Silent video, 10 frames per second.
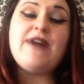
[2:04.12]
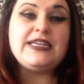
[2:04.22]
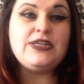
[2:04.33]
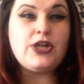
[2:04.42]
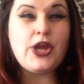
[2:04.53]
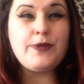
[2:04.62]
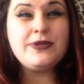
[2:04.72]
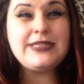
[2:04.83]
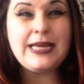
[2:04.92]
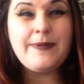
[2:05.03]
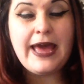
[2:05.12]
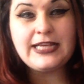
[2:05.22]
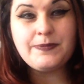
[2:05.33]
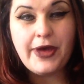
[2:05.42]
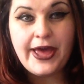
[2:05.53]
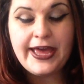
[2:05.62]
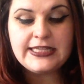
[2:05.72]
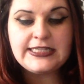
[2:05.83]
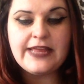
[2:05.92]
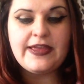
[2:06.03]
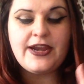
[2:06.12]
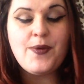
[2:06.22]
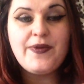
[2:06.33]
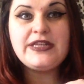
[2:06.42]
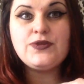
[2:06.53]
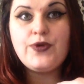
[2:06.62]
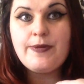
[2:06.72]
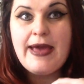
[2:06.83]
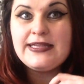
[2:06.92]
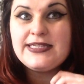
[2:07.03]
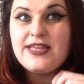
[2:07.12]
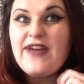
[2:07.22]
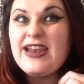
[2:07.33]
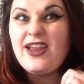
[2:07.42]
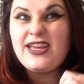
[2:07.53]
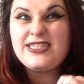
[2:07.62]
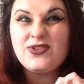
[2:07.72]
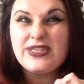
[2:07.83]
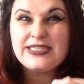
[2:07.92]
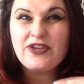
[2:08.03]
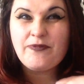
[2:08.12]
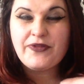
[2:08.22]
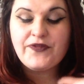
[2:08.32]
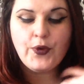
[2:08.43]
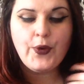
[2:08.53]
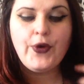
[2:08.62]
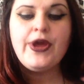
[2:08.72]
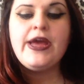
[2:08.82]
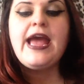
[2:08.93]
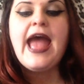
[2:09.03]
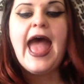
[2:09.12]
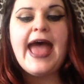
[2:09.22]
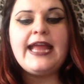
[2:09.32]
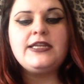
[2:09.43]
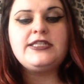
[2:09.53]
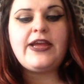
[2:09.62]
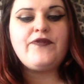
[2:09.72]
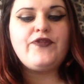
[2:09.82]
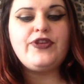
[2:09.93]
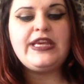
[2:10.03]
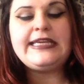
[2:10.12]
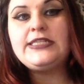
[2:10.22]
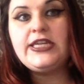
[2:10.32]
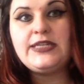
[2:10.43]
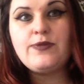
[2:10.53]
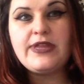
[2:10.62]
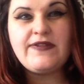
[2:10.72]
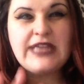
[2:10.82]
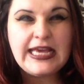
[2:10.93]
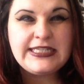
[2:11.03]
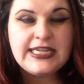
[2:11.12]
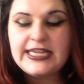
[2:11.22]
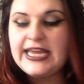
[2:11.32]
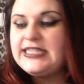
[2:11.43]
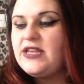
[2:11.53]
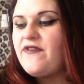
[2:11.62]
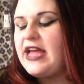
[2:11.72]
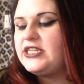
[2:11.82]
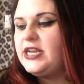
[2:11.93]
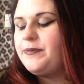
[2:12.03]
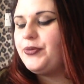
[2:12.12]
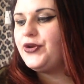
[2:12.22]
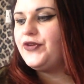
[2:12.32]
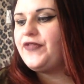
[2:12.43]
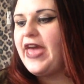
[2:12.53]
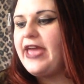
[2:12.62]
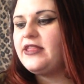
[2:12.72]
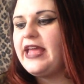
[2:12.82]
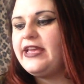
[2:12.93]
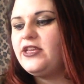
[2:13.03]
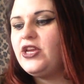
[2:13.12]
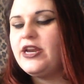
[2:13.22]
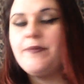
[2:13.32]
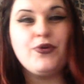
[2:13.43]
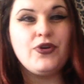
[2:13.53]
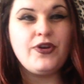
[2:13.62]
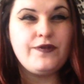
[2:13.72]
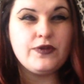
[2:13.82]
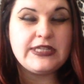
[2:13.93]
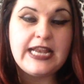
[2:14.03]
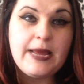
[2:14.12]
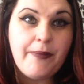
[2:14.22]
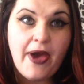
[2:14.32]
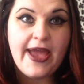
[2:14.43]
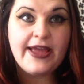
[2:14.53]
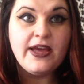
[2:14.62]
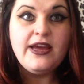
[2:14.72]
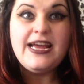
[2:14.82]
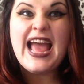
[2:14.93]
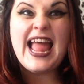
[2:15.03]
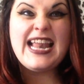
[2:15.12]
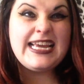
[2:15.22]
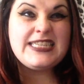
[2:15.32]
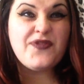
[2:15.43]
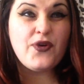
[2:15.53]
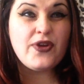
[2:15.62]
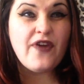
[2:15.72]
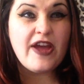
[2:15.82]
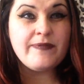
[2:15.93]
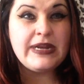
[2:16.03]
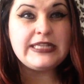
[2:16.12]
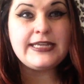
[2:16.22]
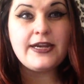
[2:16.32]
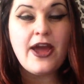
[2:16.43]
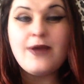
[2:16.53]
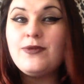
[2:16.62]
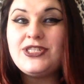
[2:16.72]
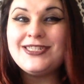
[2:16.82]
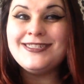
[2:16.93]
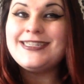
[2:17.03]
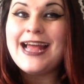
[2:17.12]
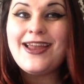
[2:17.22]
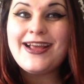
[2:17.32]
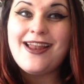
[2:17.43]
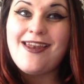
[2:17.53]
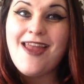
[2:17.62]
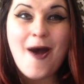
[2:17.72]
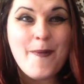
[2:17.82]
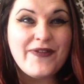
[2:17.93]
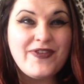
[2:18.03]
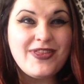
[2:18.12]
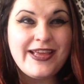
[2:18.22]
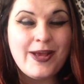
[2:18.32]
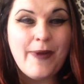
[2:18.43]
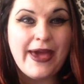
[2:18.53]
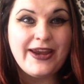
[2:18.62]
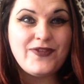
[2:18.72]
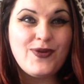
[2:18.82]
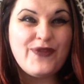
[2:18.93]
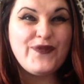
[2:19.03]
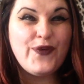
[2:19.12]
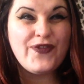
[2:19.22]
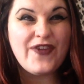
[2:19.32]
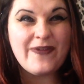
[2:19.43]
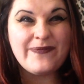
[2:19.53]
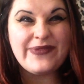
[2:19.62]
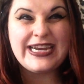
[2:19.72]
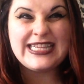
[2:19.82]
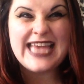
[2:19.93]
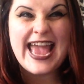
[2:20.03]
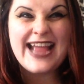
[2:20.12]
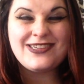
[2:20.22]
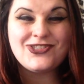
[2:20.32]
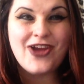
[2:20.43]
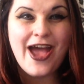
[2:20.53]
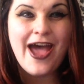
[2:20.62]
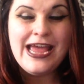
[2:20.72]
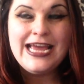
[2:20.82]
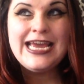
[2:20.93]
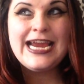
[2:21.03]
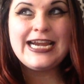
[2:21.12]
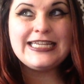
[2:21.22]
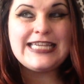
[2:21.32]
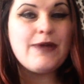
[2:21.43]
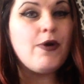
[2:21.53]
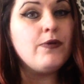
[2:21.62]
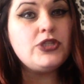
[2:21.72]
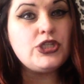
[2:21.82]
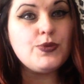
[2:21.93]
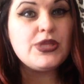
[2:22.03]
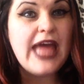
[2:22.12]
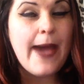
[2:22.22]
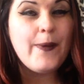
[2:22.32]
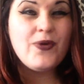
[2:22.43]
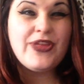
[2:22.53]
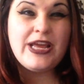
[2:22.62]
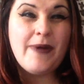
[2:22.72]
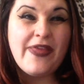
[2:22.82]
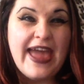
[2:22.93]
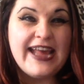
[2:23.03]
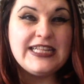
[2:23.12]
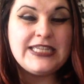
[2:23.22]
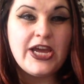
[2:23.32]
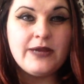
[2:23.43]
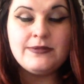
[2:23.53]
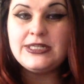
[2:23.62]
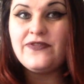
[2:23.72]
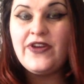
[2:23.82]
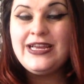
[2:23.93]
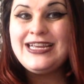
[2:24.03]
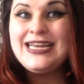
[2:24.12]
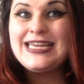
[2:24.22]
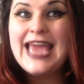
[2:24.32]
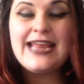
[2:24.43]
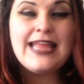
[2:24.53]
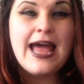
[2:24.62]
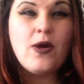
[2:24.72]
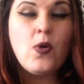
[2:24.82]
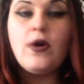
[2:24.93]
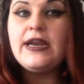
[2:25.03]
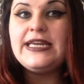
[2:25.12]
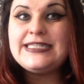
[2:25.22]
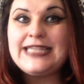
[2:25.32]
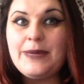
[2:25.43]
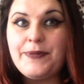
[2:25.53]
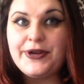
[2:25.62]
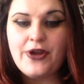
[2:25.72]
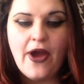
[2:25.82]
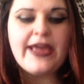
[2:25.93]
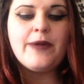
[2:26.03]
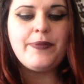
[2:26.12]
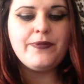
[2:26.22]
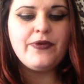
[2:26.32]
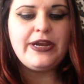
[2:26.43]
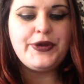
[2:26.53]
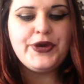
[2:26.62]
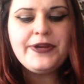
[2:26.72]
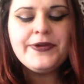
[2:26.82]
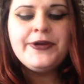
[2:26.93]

are actually global sleep experts, and they know what they're talking about, so they've analysed all this stuff before, and through their studies when they've tested this, they've actually proved that you can improve your sleep by at least 45 minutes in a night, which doesn't sound like a lot, but if you think about it, if you had 45 minutes extra in a day, what would you do with that? Well, think about that in terms of getting that quality sleep at night. It would be really good.